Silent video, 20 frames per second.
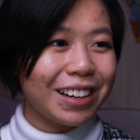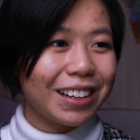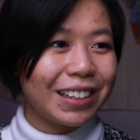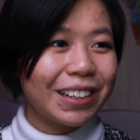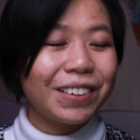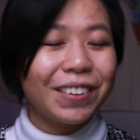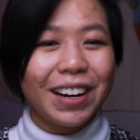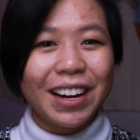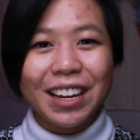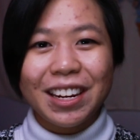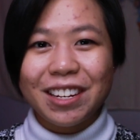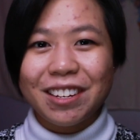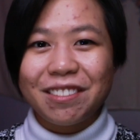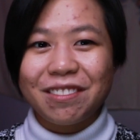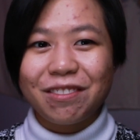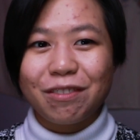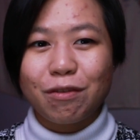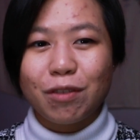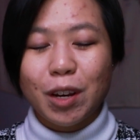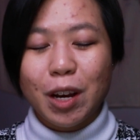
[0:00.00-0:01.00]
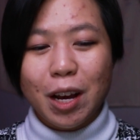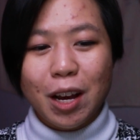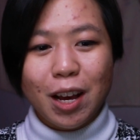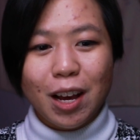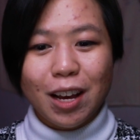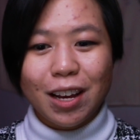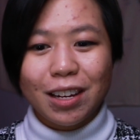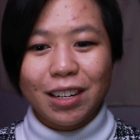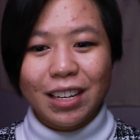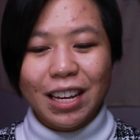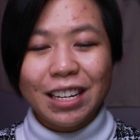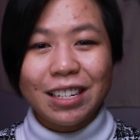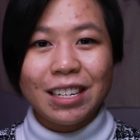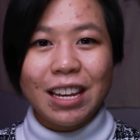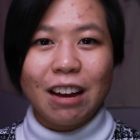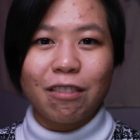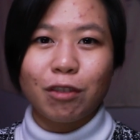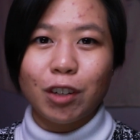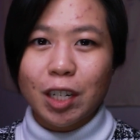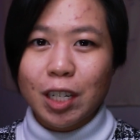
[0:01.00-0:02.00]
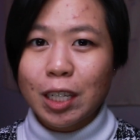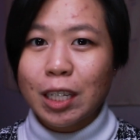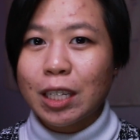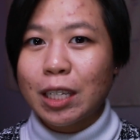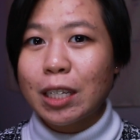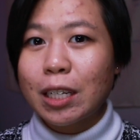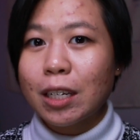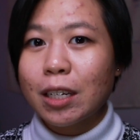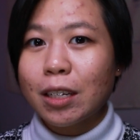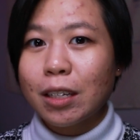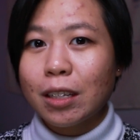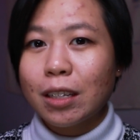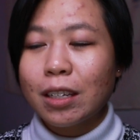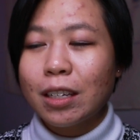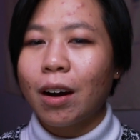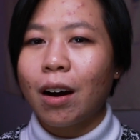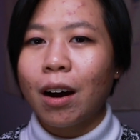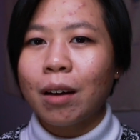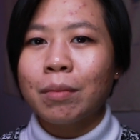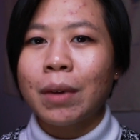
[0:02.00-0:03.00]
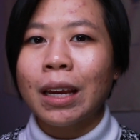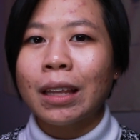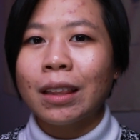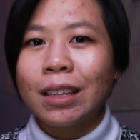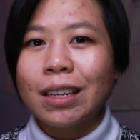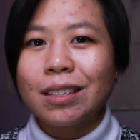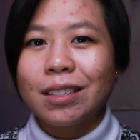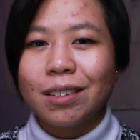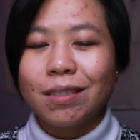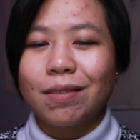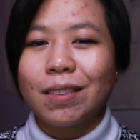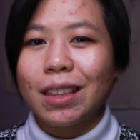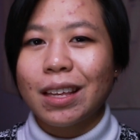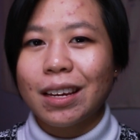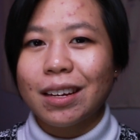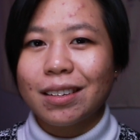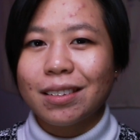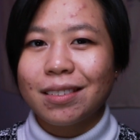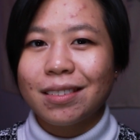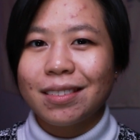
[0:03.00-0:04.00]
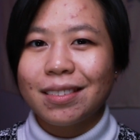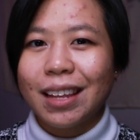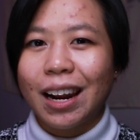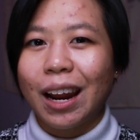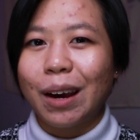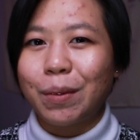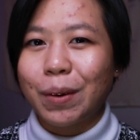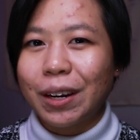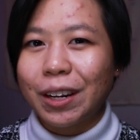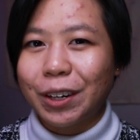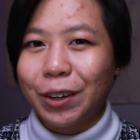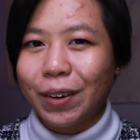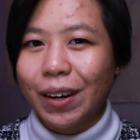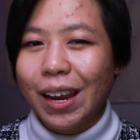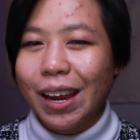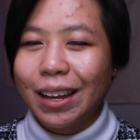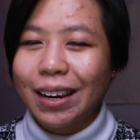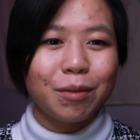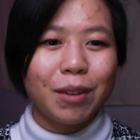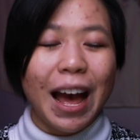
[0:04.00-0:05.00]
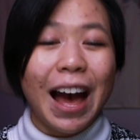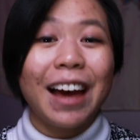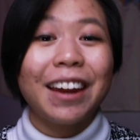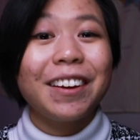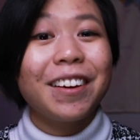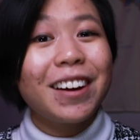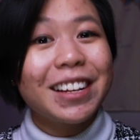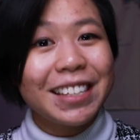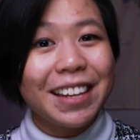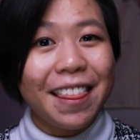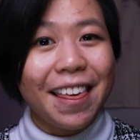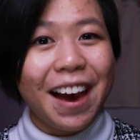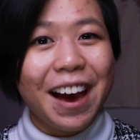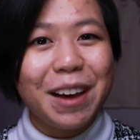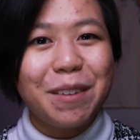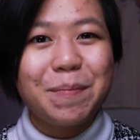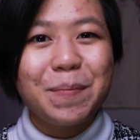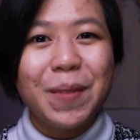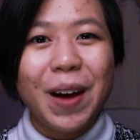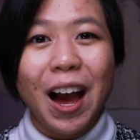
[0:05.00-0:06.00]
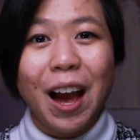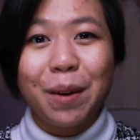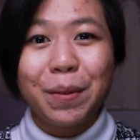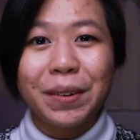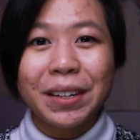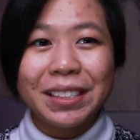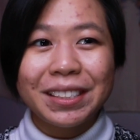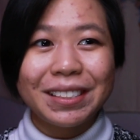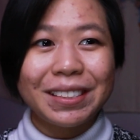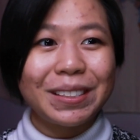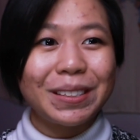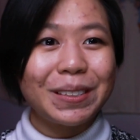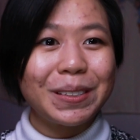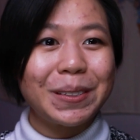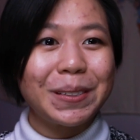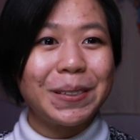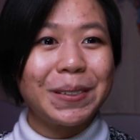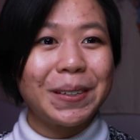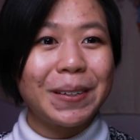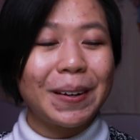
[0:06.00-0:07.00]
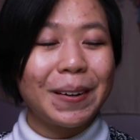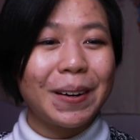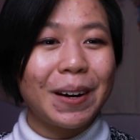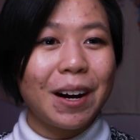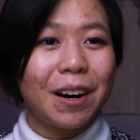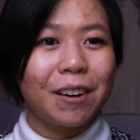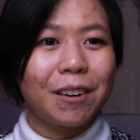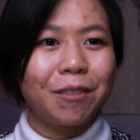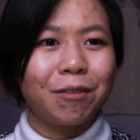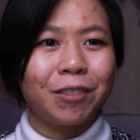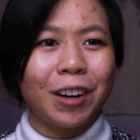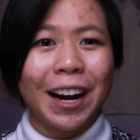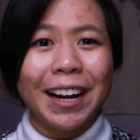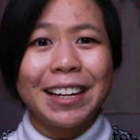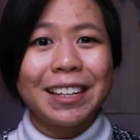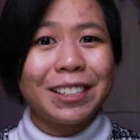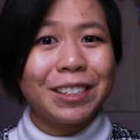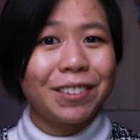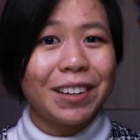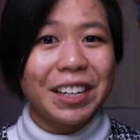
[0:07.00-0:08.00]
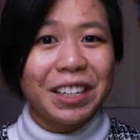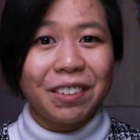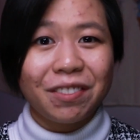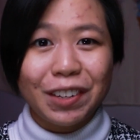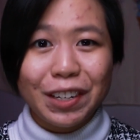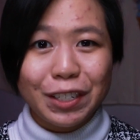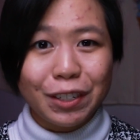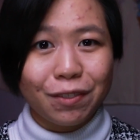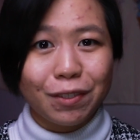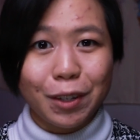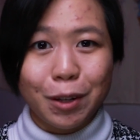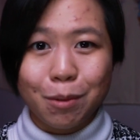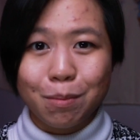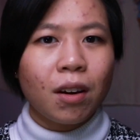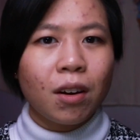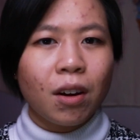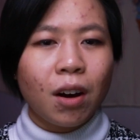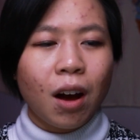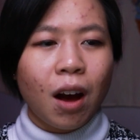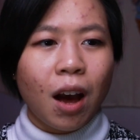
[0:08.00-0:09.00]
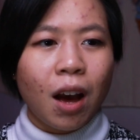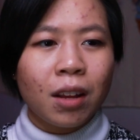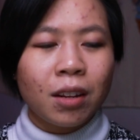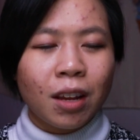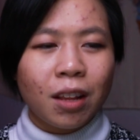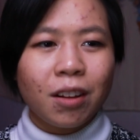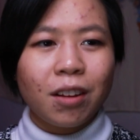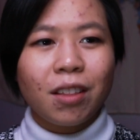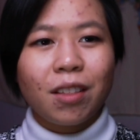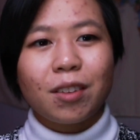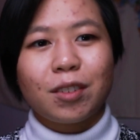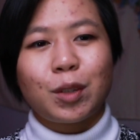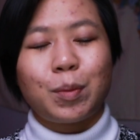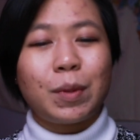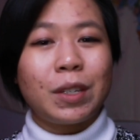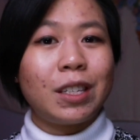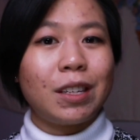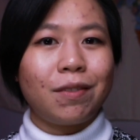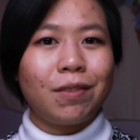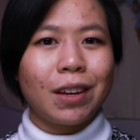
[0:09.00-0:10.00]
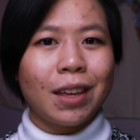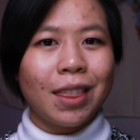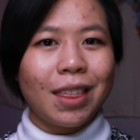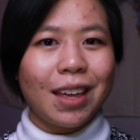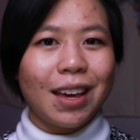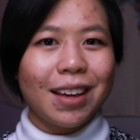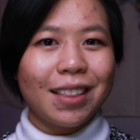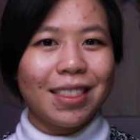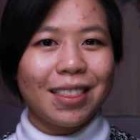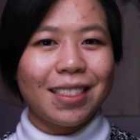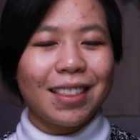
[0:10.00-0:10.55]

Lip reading: creative endeavor is still on my list of things that I want to create. Adding on to that, I want to write and direct a feature film. Another specific thing